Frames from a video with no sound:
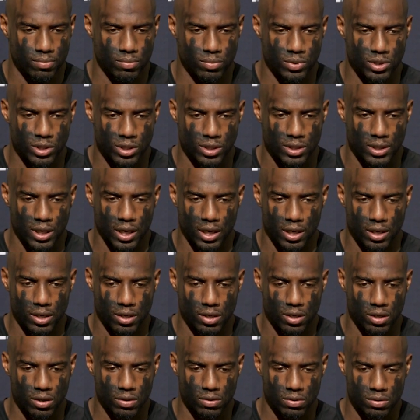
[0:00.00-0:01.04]
We just got to, you
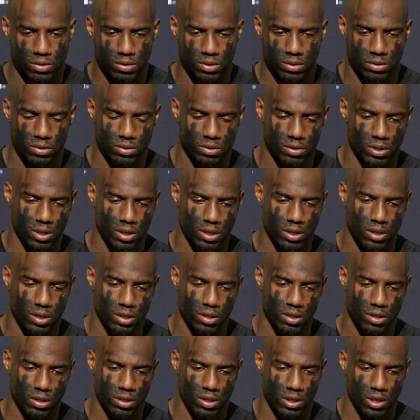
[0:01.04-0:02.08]
know,
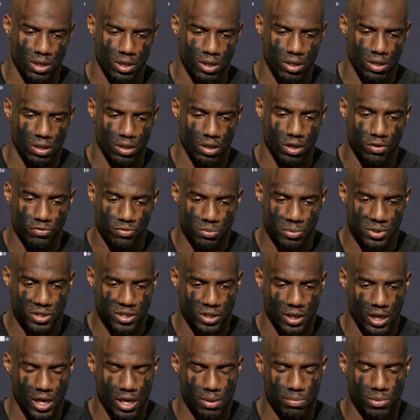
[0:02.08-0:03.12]
learn from this
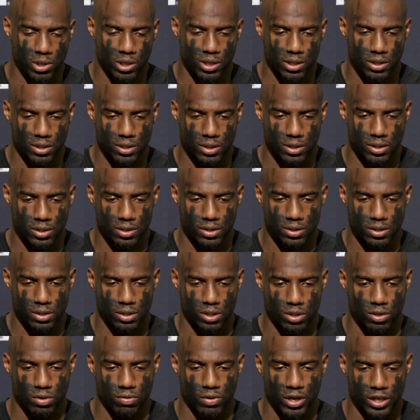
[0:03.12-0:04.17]
game, look at the
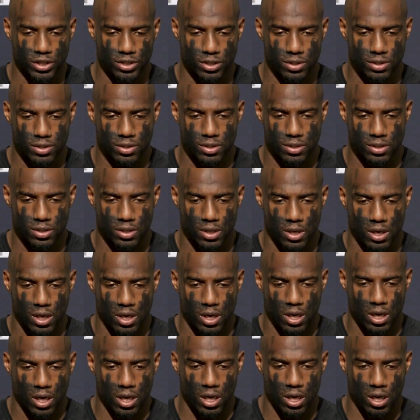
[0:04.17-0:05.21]
corrections,
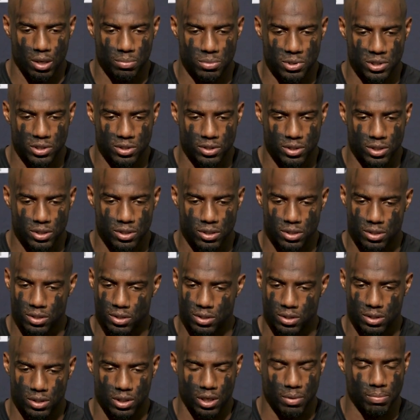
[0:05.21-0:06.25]
and just
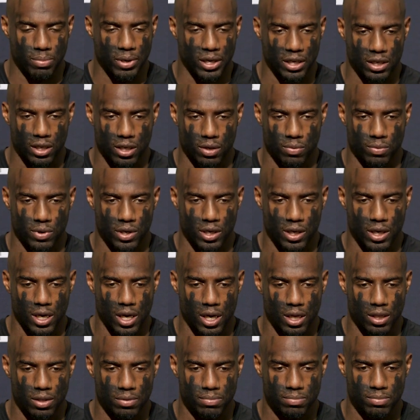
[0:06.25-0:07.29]
get back in the winning
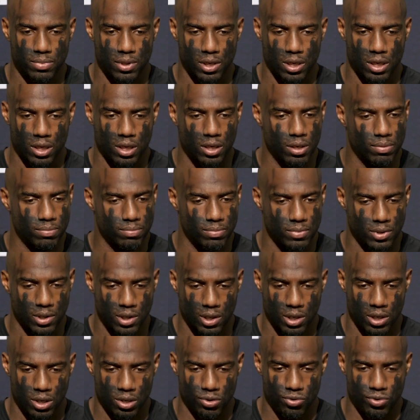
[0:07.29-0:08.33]
column.
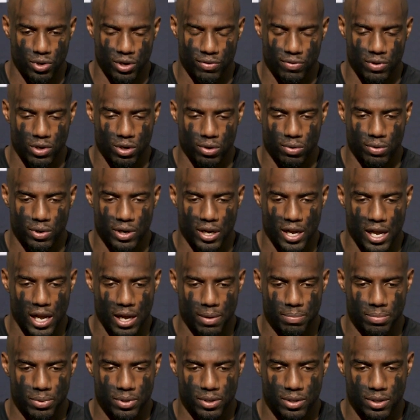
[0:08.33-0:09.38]
You never know what'll
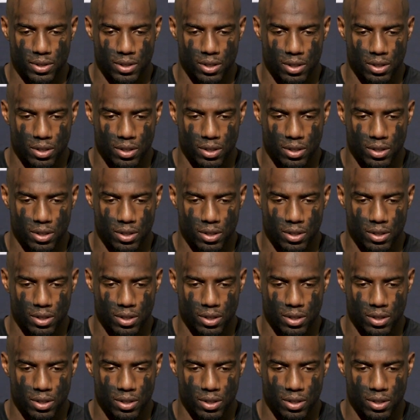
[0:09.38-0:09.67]
happen.